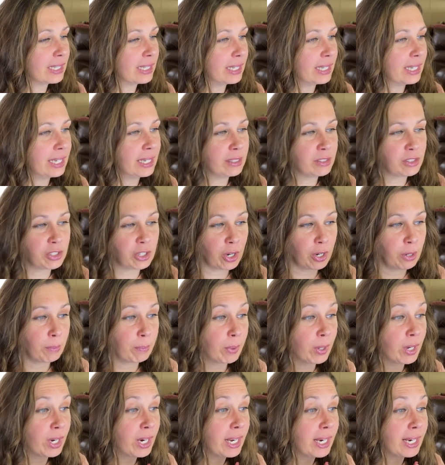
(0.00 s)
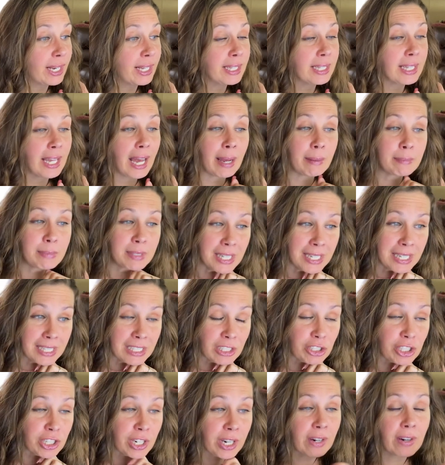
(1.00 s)
It's going to put it in the empty
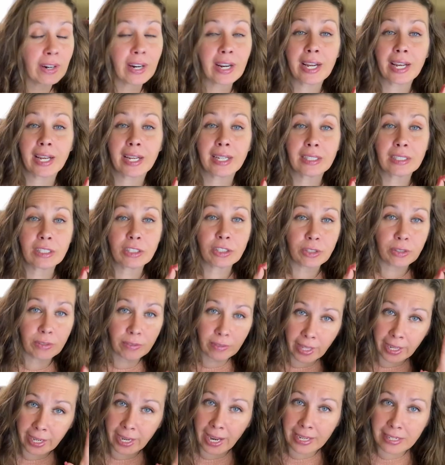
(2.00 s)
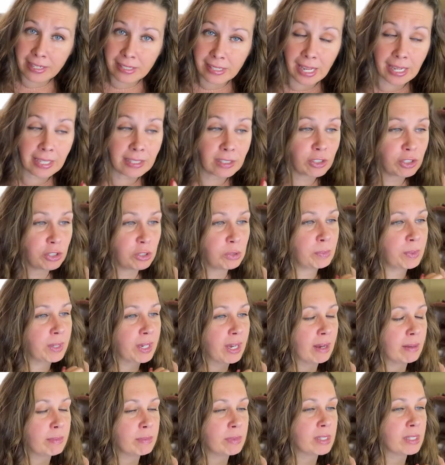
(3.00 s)
dictionary. Like I said, 2
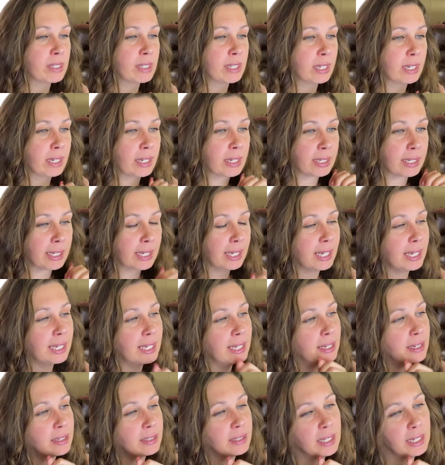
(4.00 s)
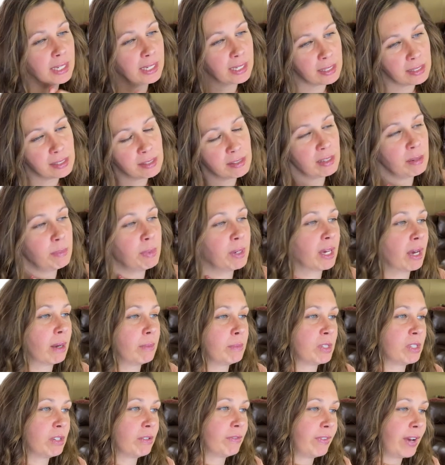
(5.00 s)
becomes the key, the indice
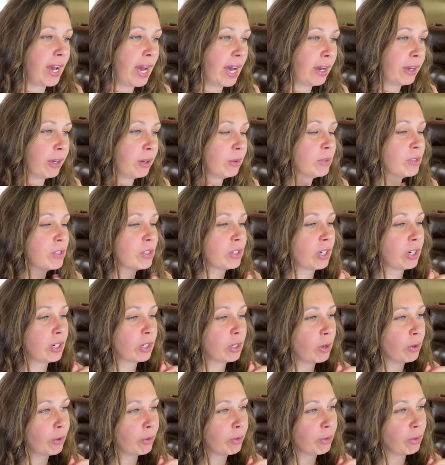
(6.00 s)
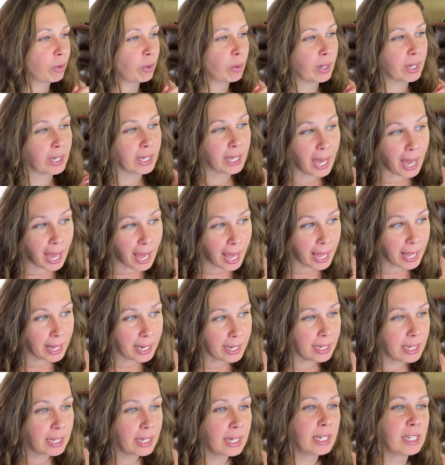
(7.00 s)
becomes the value. It's going to go through
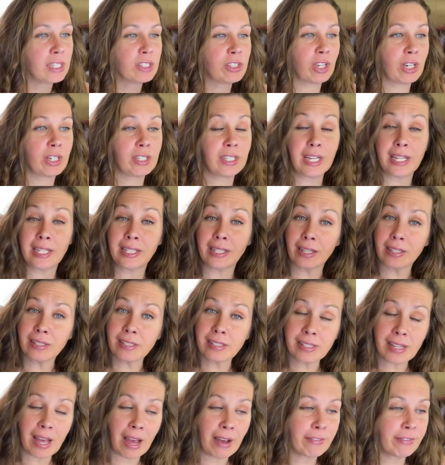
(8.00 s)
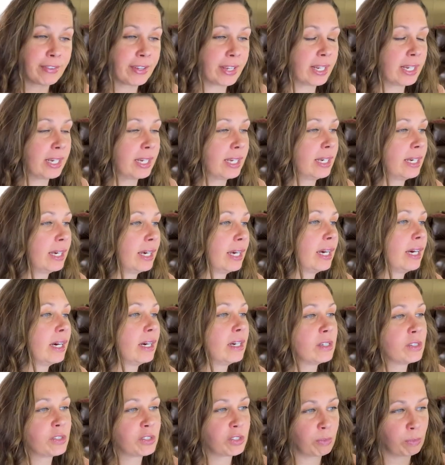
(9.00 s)
again. It's going to take the 7,
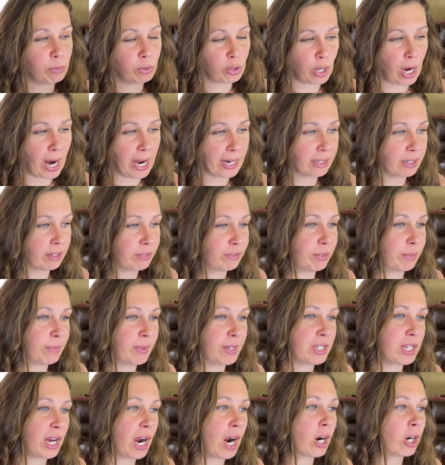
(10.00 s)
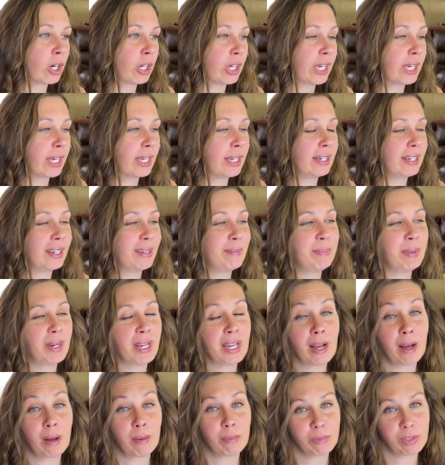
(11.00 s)
subtract it from the target. It
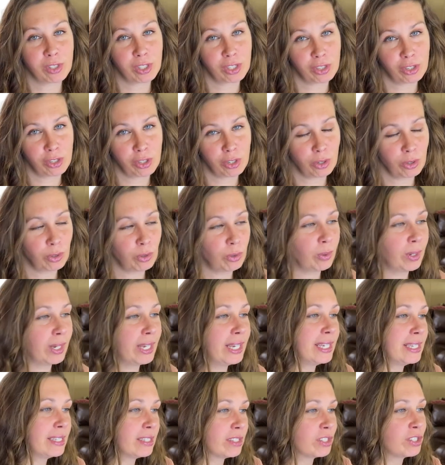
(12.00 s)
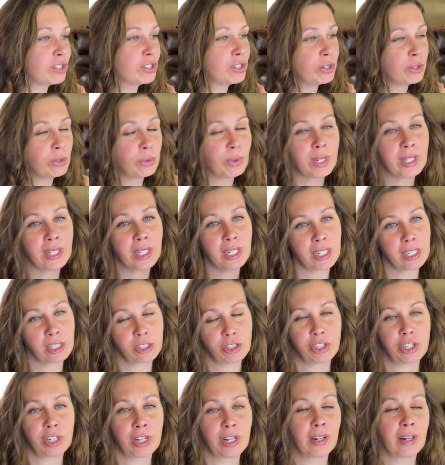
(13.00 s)
becomes 2. Is 2 in the
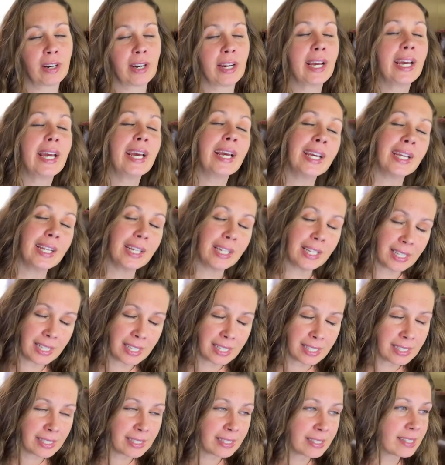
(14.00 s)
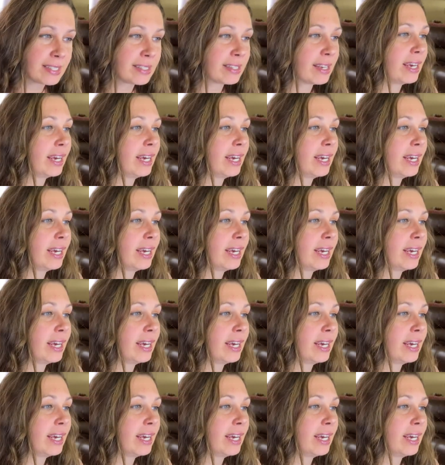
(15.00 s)
dictionary? It is.